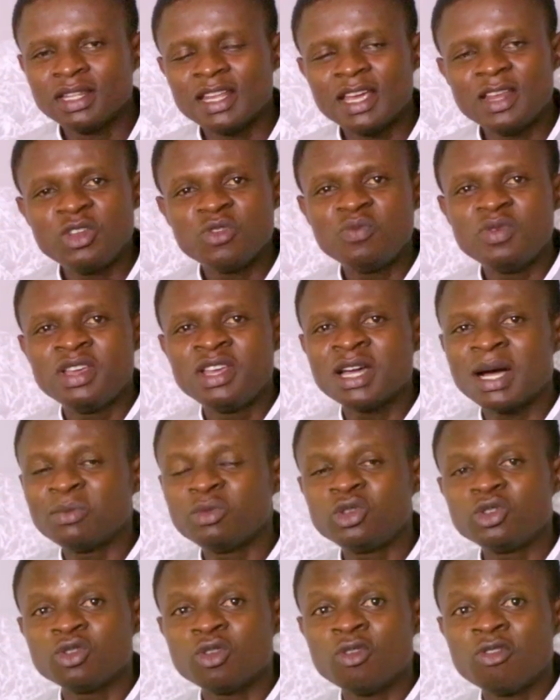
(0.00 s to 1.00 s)
and you
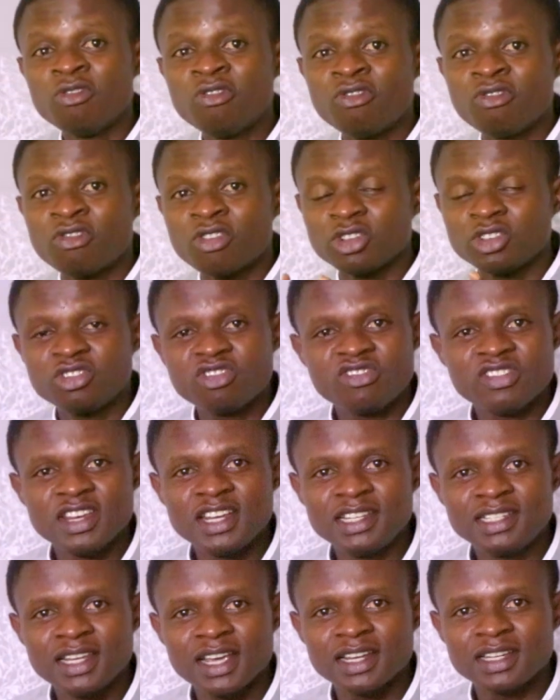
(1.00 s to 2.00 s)
become so
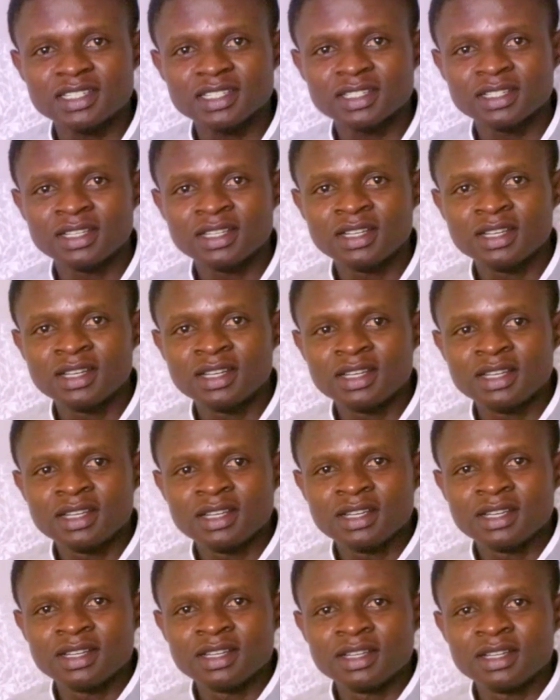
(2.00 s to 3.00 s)
frustrated
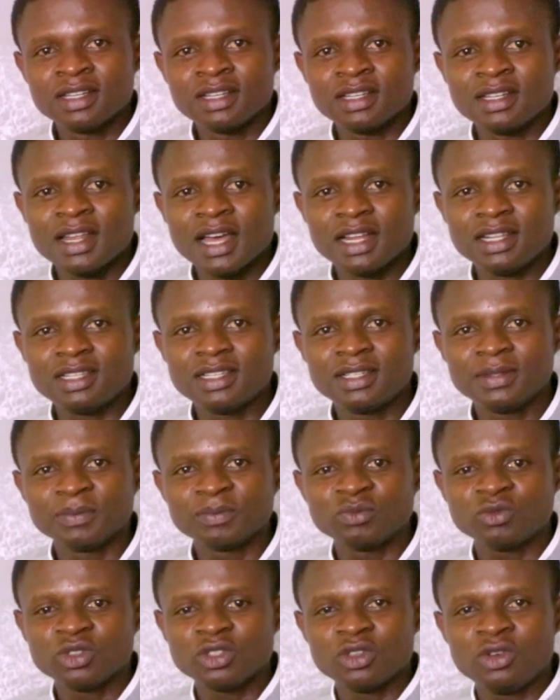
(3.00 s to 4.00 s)
that
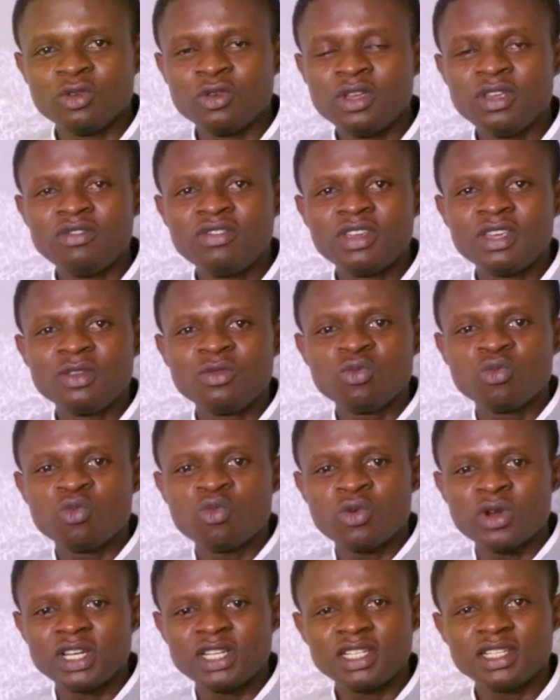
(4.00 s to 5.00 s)
you
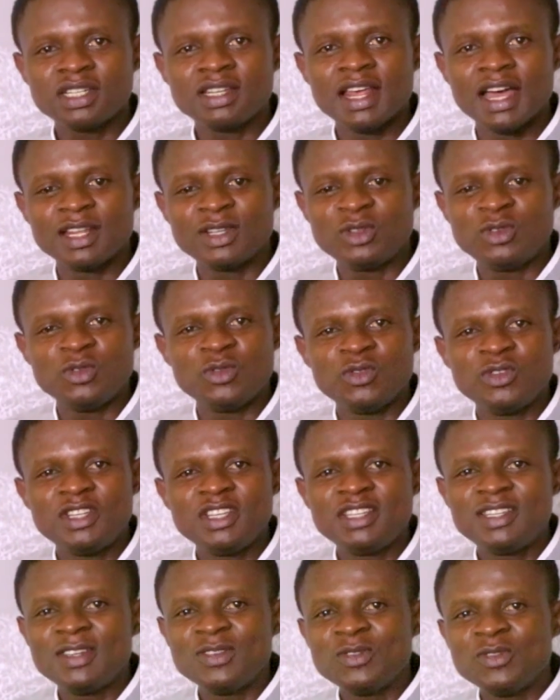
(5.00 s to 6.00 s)
even wish that you
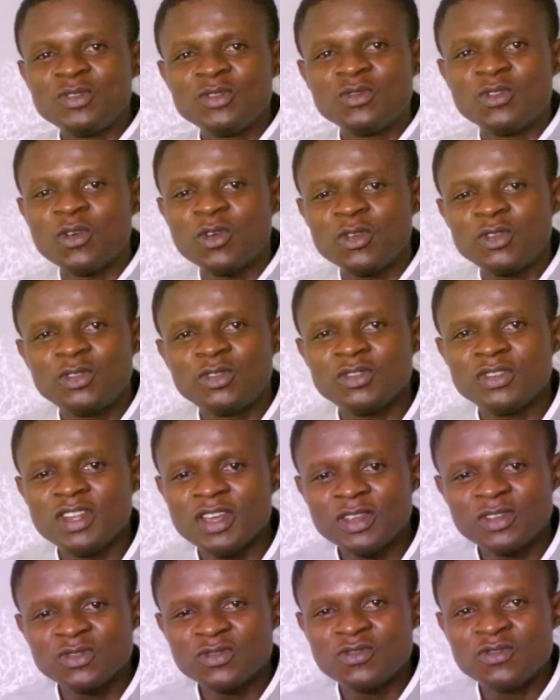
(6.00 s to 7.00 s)
didn't go to
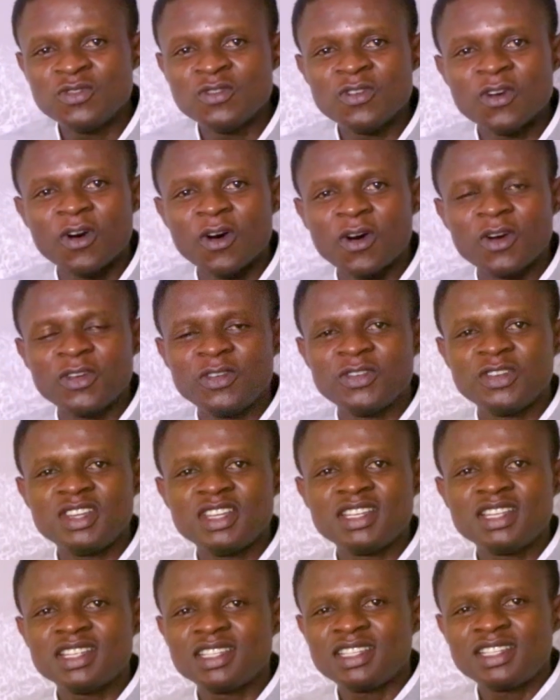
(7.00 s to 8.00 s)
the school or you
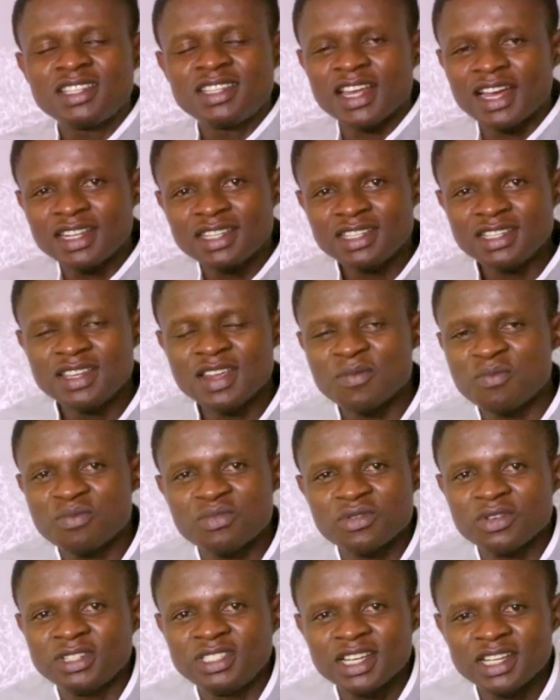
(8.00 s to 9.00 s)
didn't start the
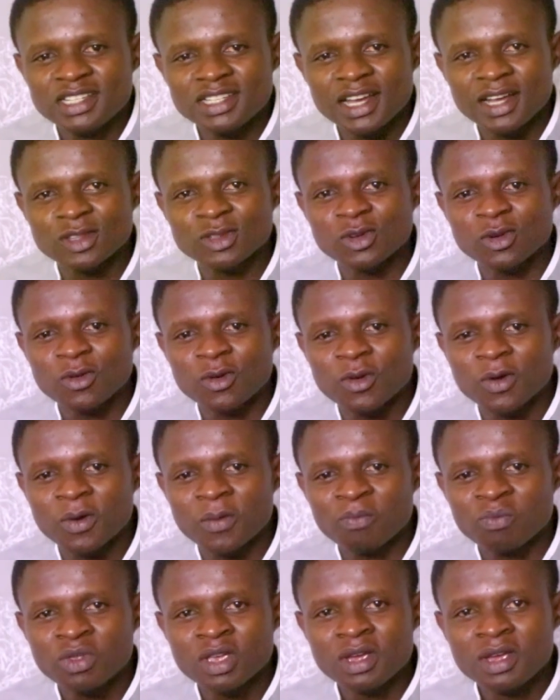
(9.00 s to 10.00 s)
project at all.